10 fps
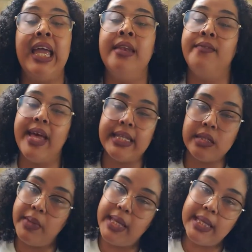
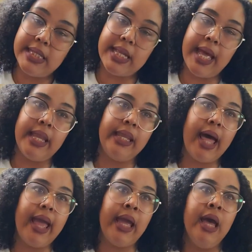investments and
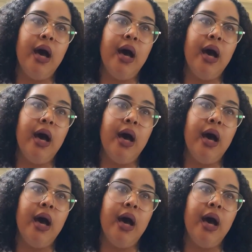like,